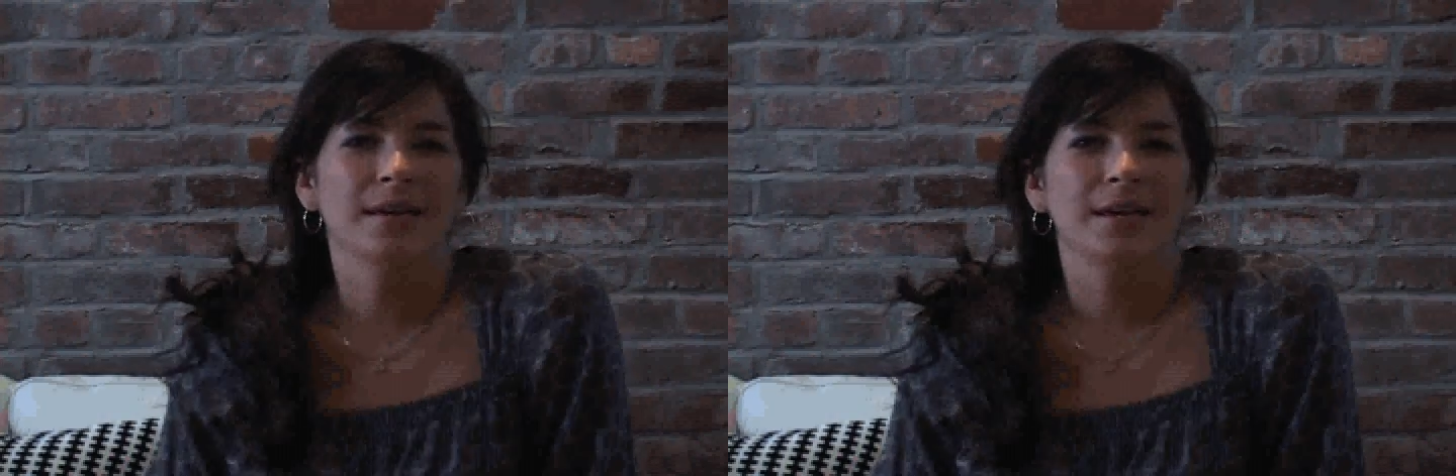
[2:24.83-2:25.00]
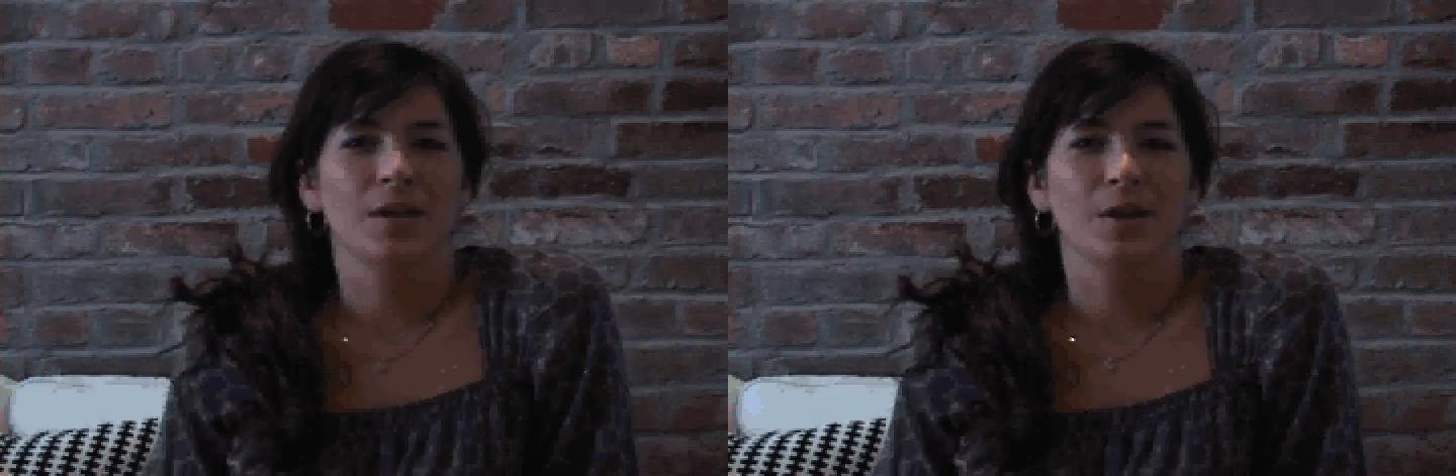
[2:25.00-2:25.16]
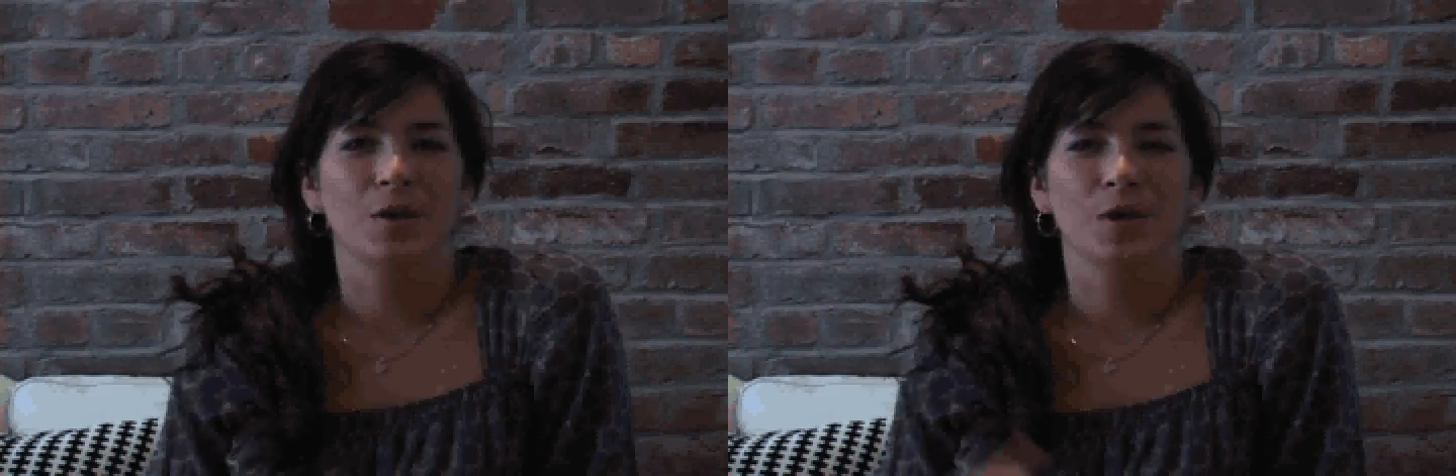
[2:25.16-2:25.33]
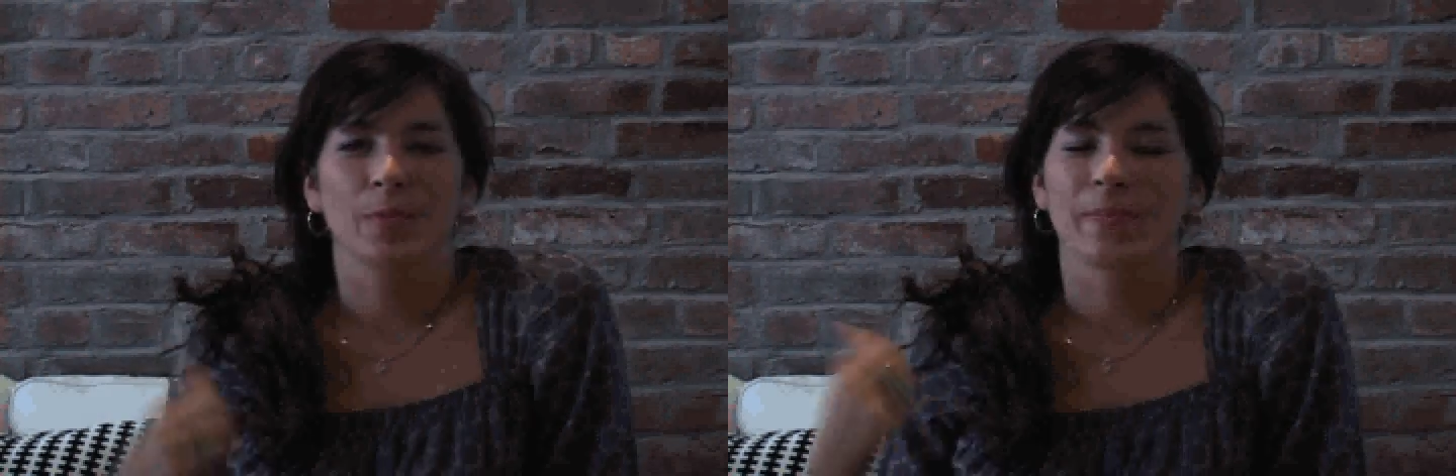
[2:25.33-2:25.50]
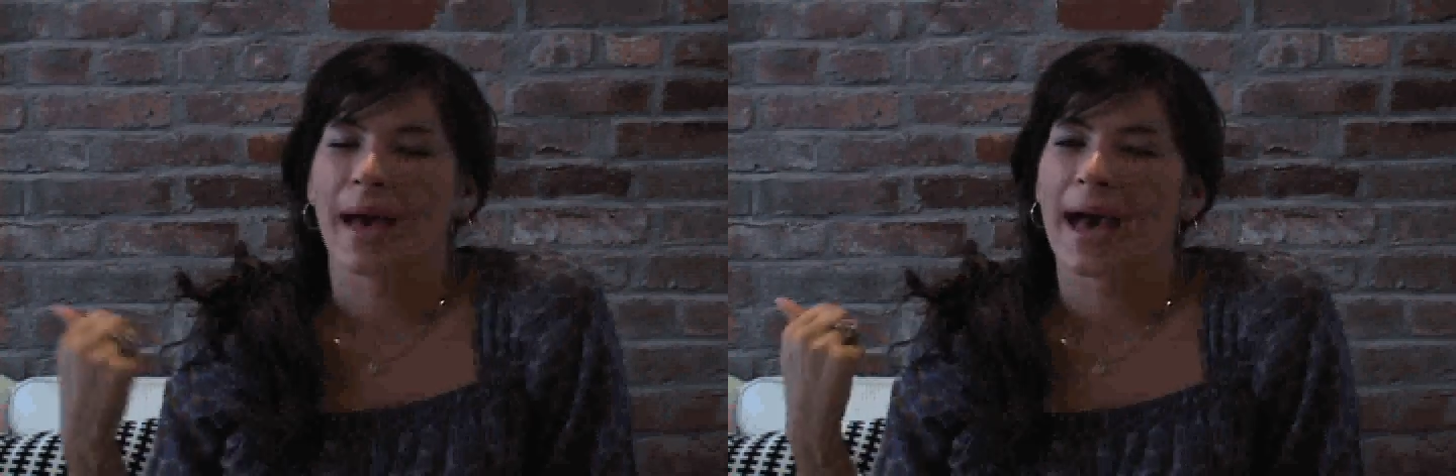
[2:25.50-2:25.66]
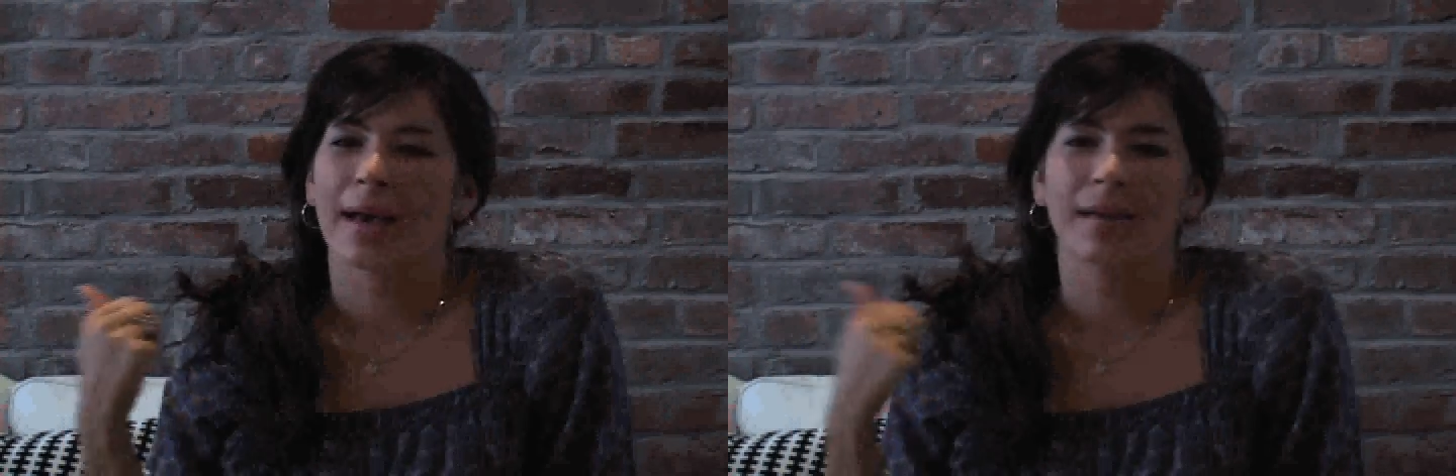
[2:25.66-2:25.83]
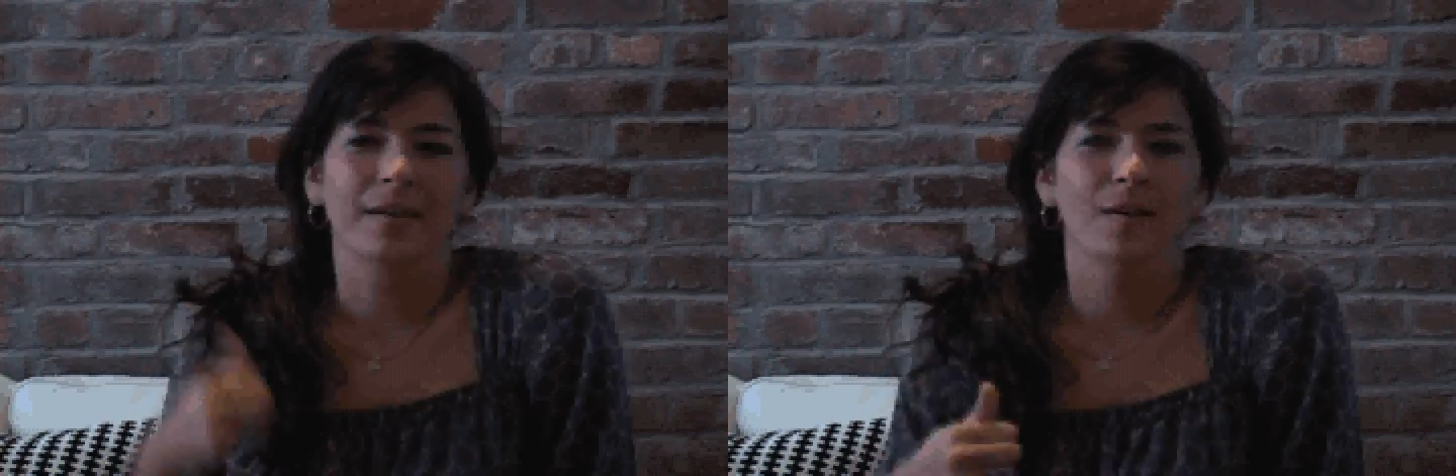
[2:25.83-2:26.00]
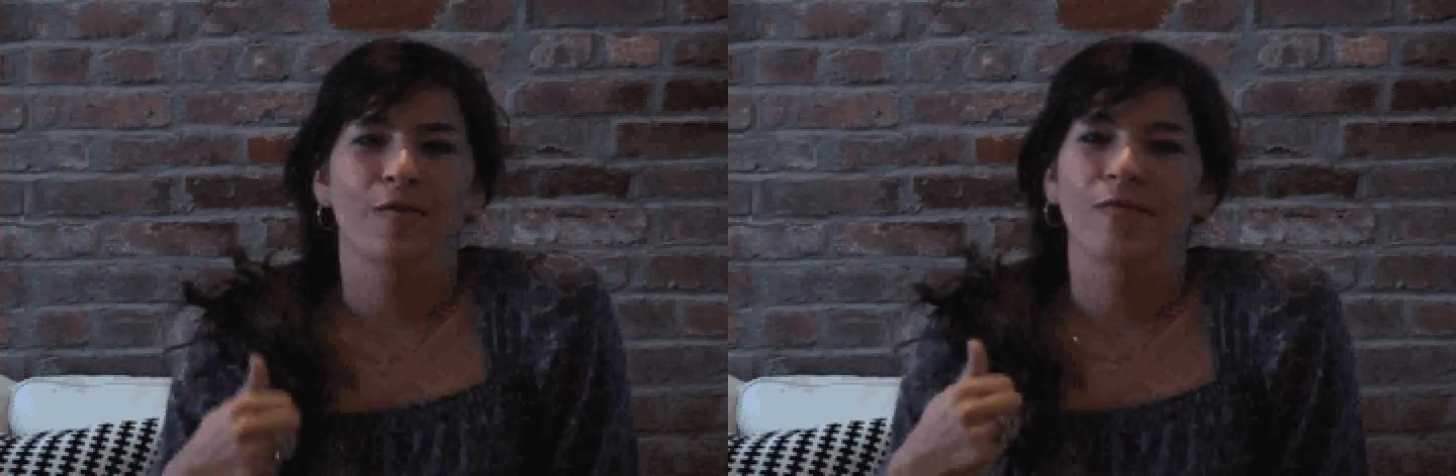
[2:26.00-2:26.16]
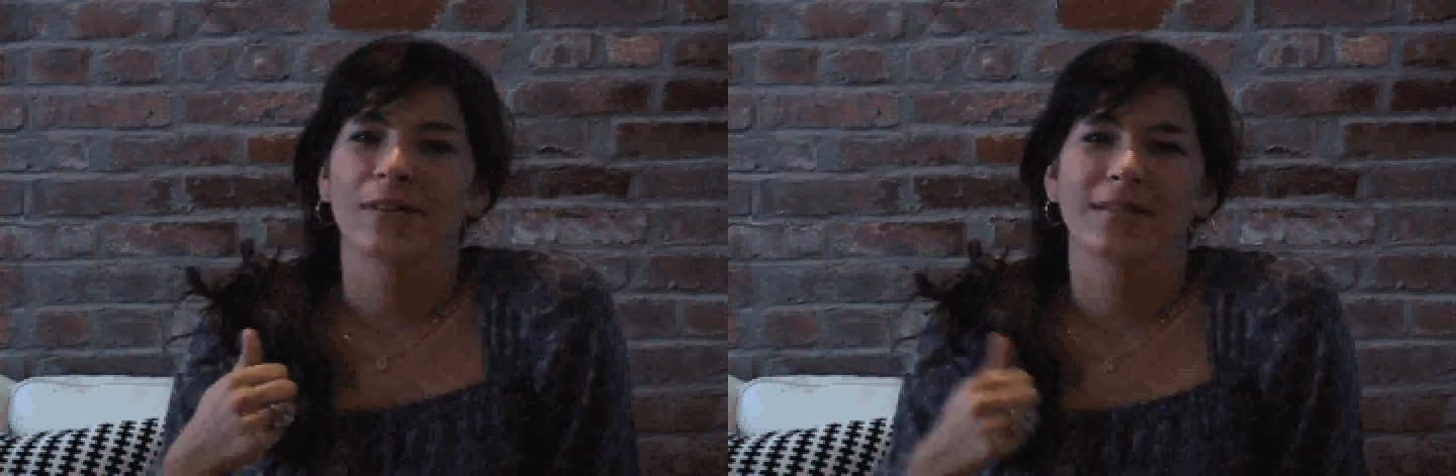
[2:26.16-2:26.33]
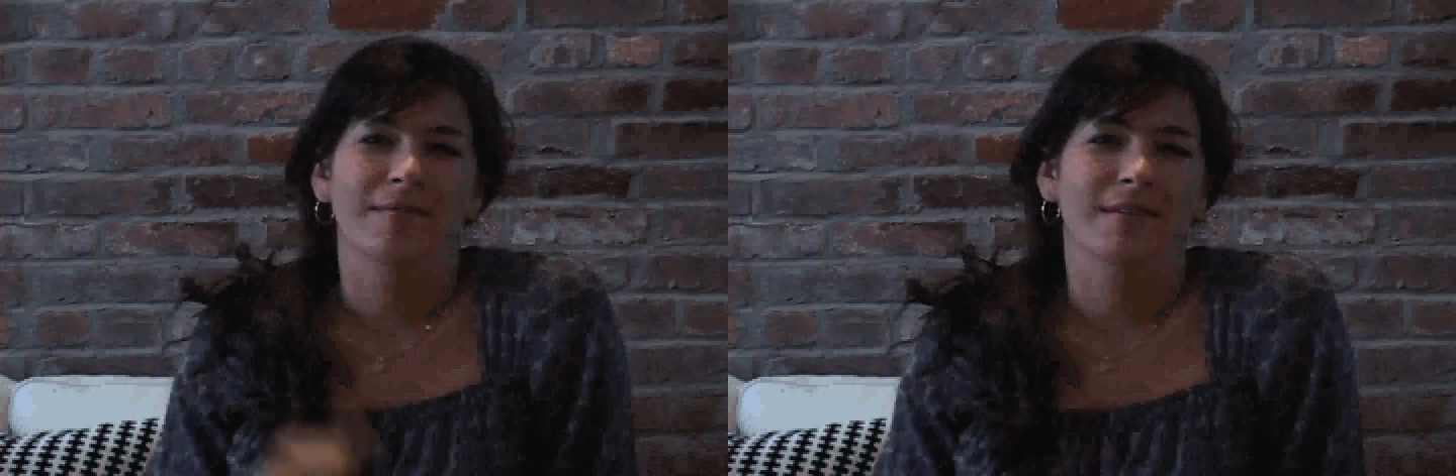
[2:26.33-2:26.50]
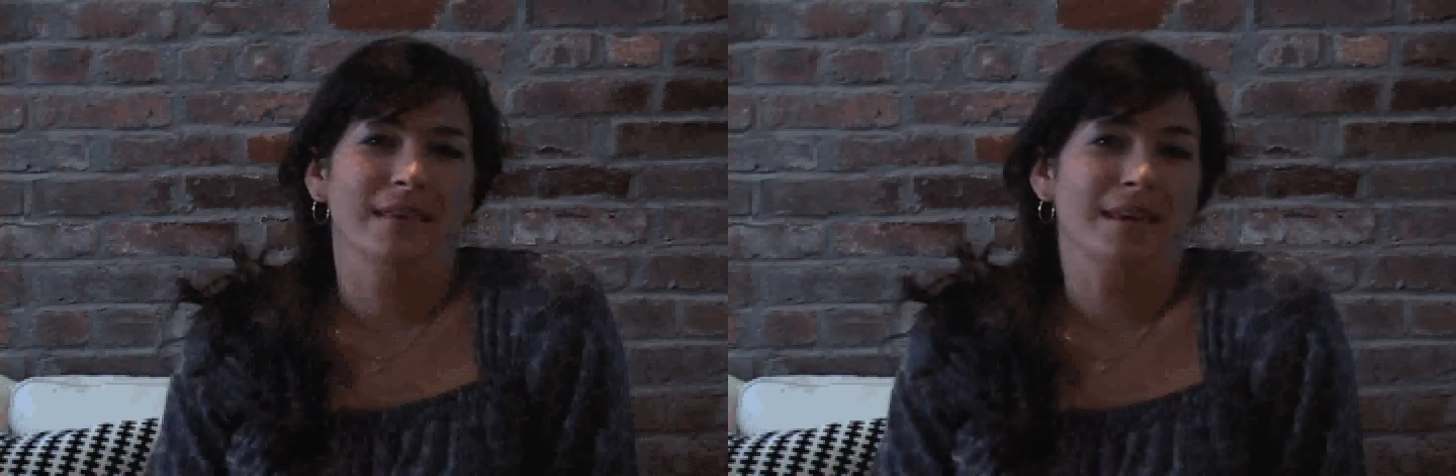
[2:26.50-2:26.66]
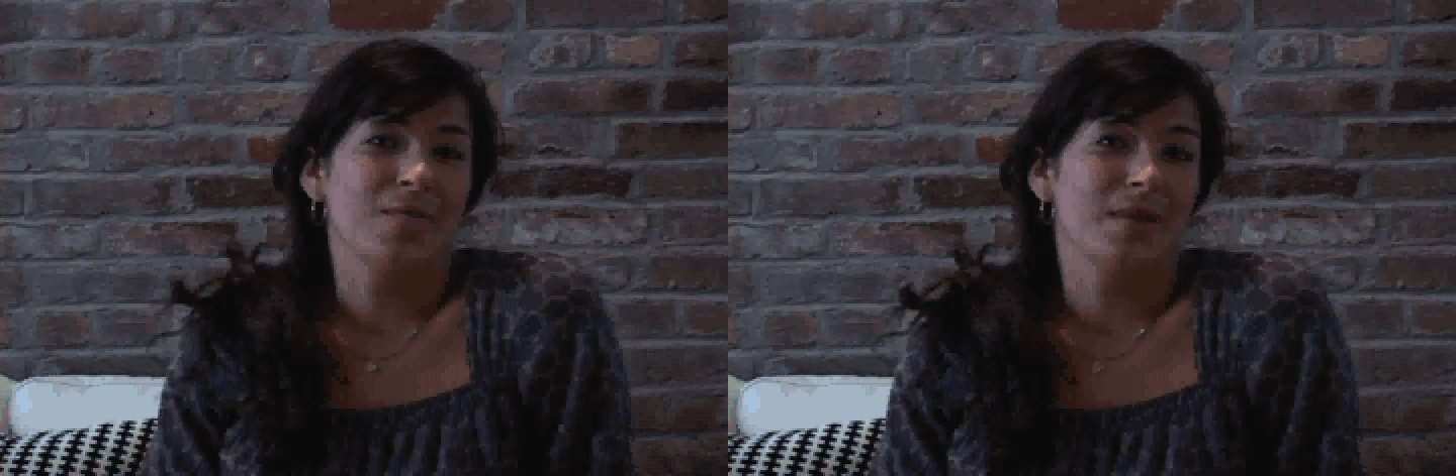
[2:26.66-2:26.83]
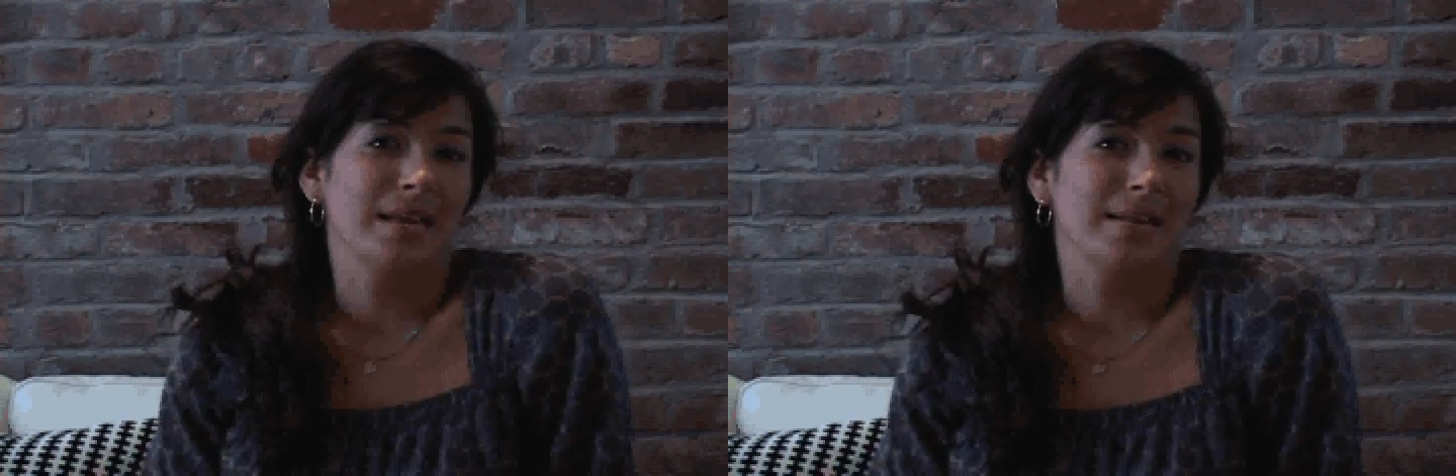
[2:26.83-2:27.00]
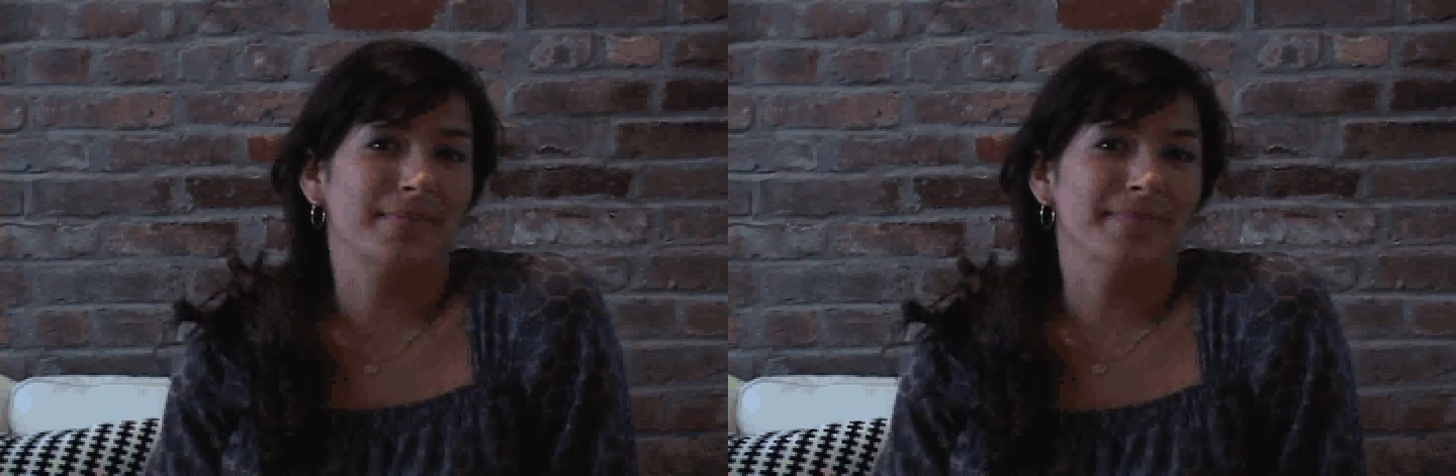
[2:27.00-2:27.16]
you know, your bag, you know, fits everything you need.